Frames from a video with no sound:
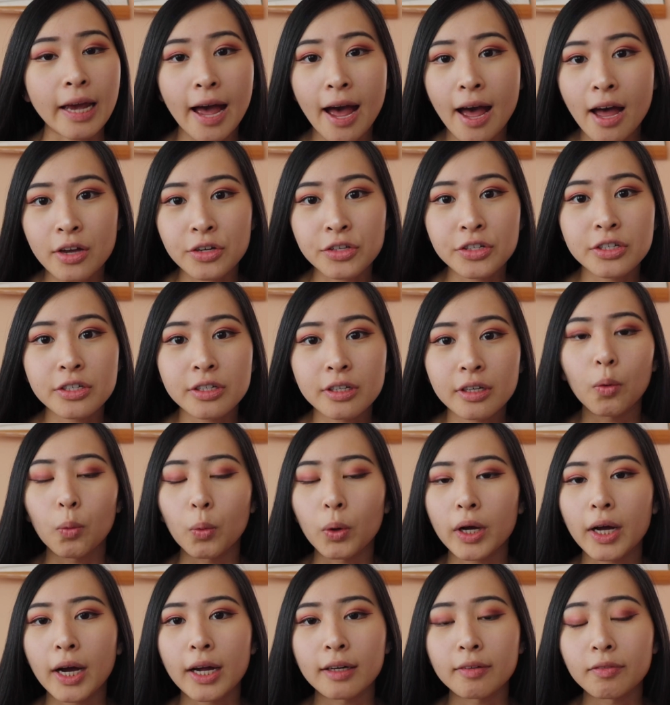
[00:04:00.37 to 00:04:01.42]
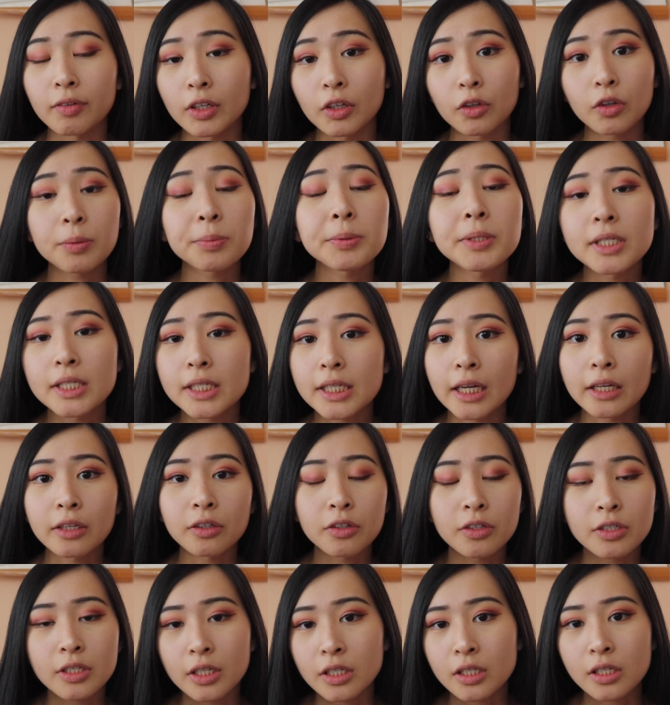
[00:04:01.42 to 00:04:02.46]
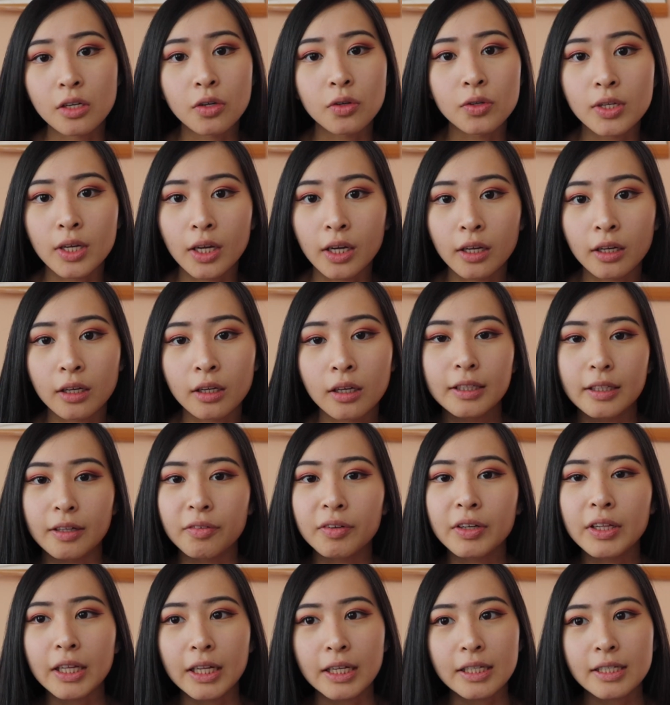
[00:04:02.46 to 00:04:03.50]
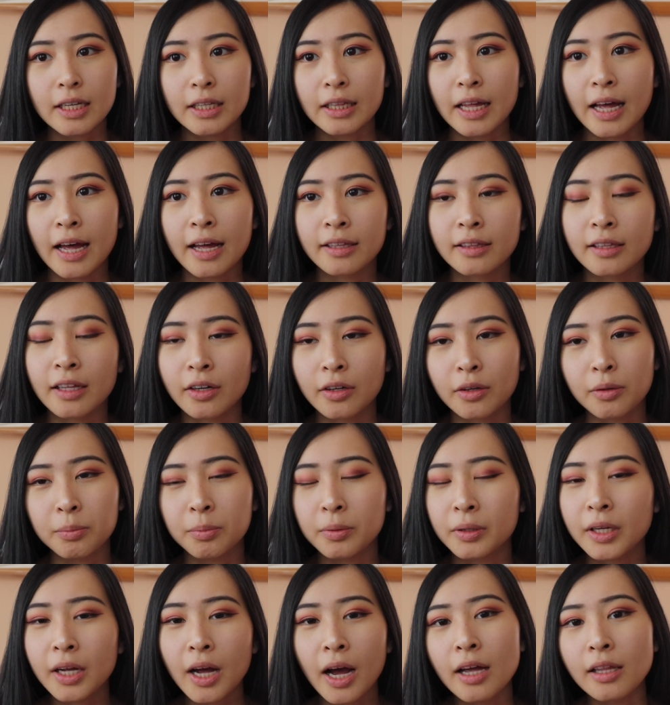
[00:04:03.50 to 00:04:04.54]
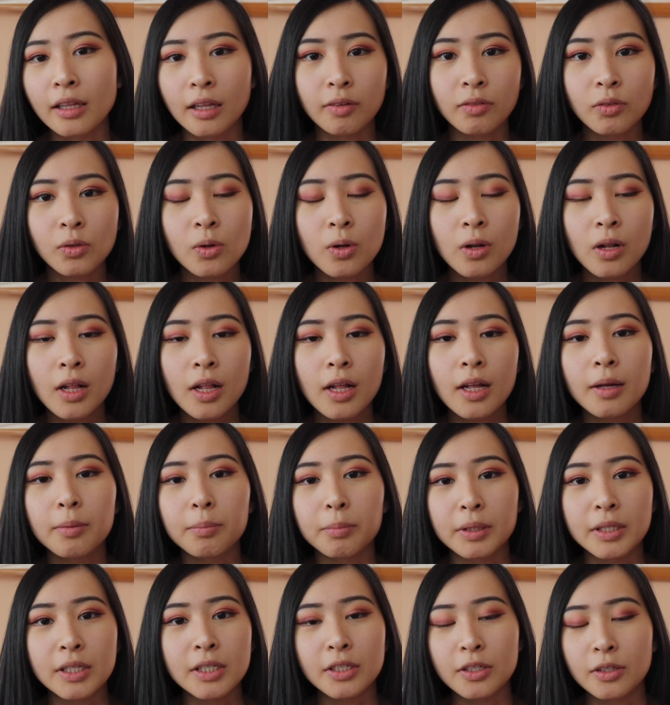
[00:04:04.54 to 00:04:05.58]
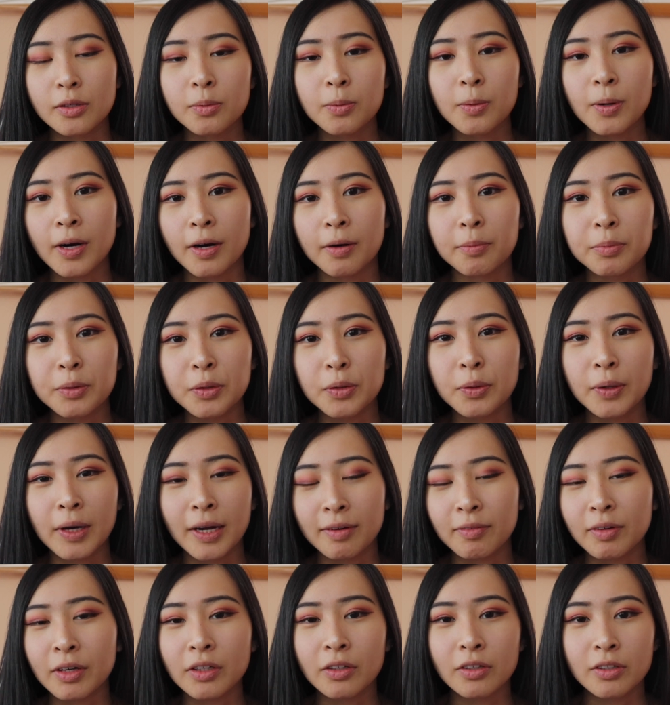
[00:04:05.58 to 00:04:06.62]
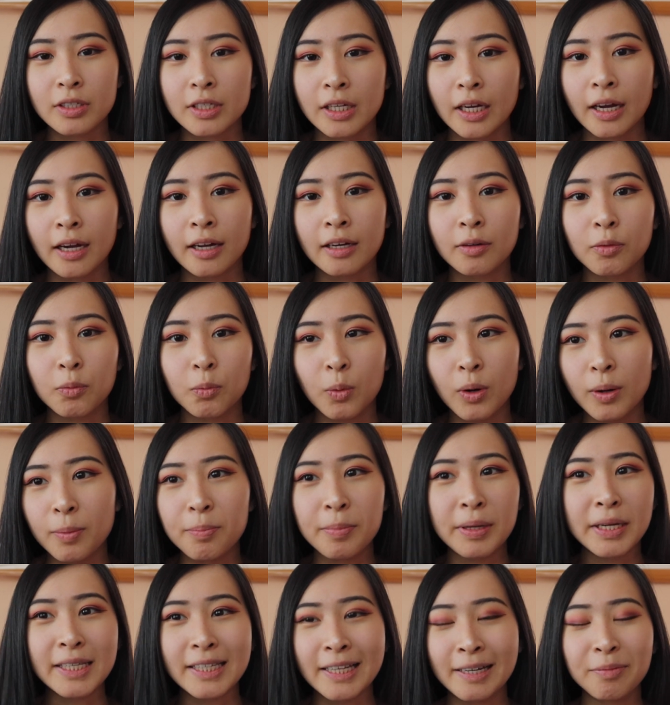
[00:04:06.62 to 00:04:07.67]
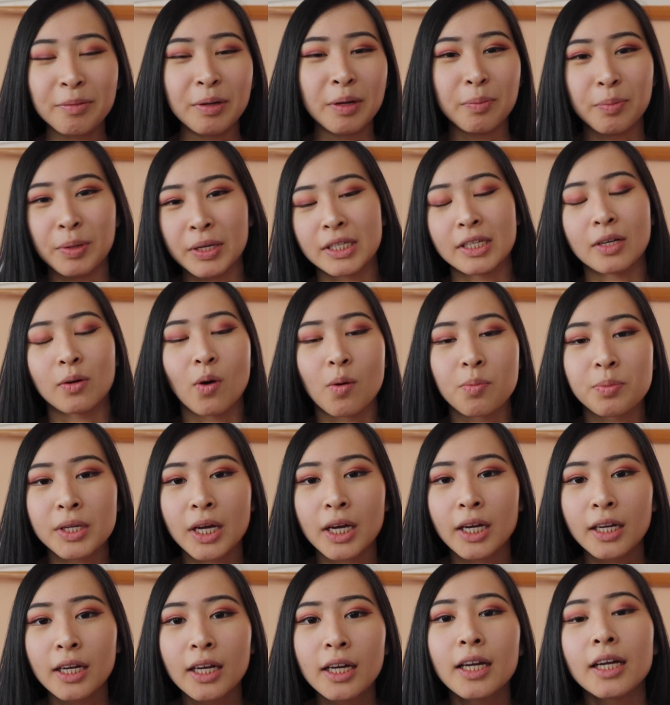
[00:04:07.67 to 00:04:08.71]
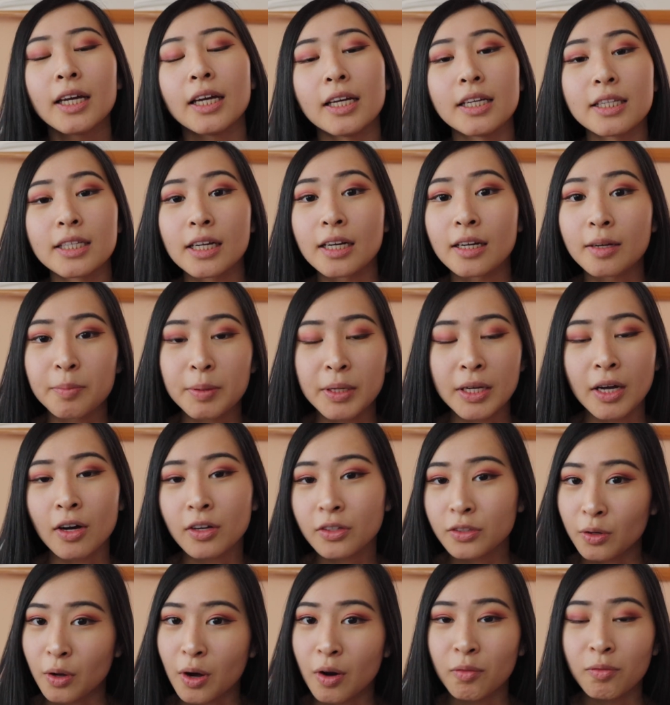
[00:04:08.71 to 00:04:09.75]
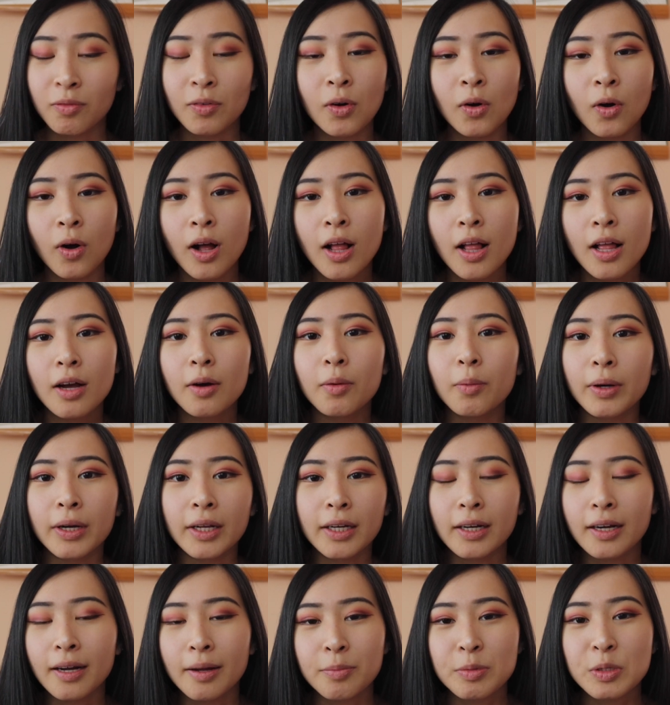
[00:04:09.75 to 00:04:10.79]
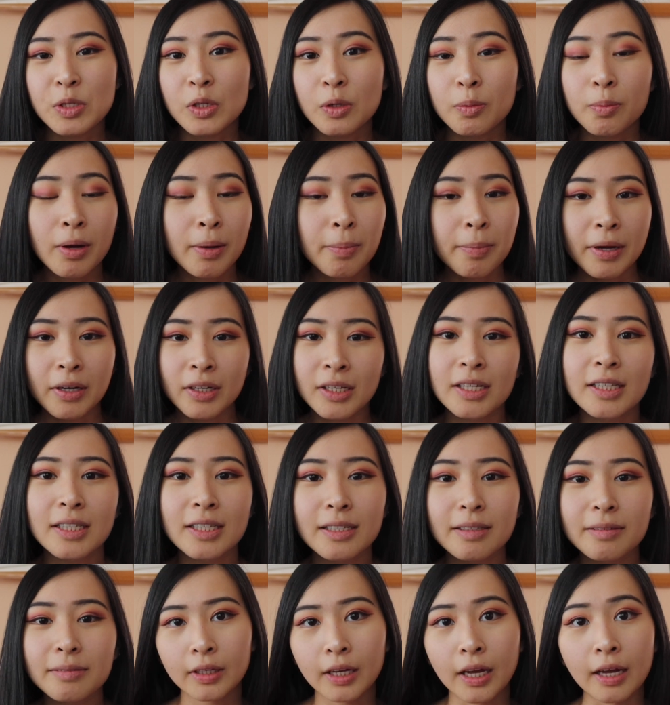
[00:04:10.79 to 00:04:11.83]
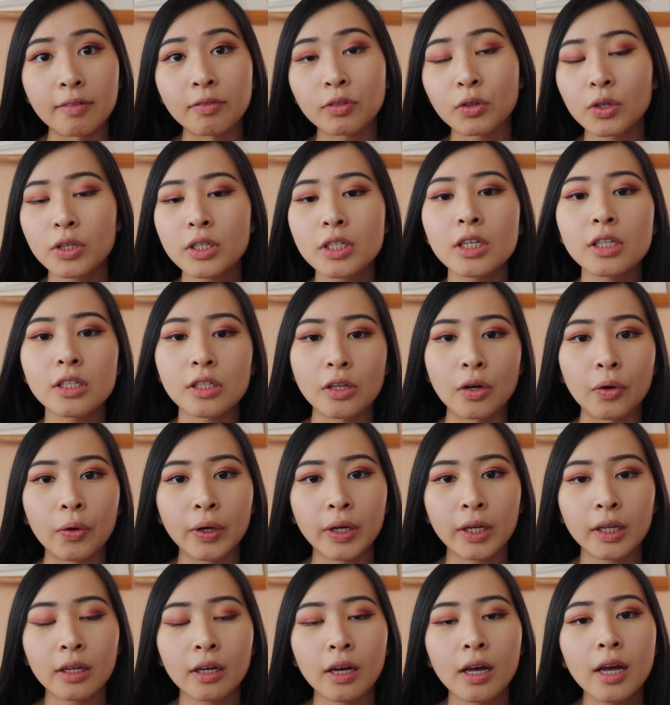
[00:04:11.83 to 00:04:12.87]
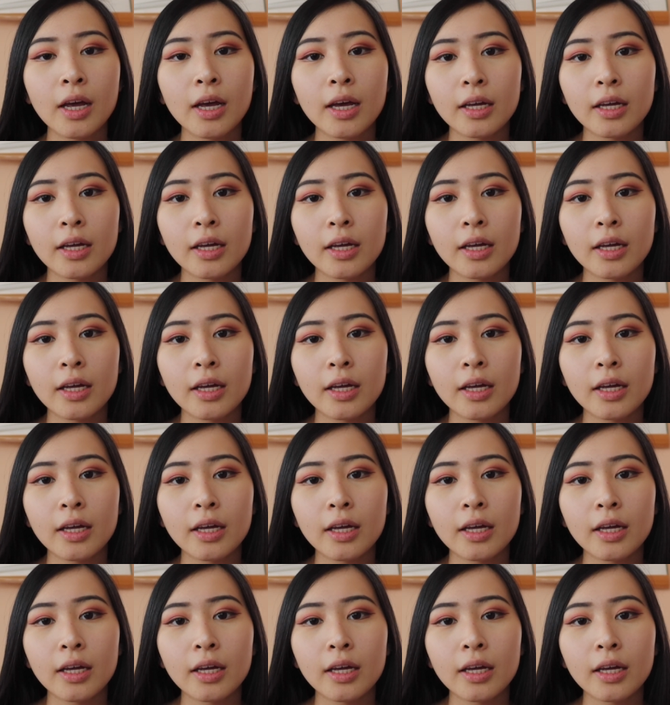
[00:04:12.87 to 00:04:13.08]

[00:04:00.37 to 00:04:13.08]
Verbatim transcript: cache, what kind of encryption standards it's using, different things like that that are pretty high level, but still will help you kind of understand what makes up a basic website is going to be also helpful when it comes to bug bounties. And of course, just knowing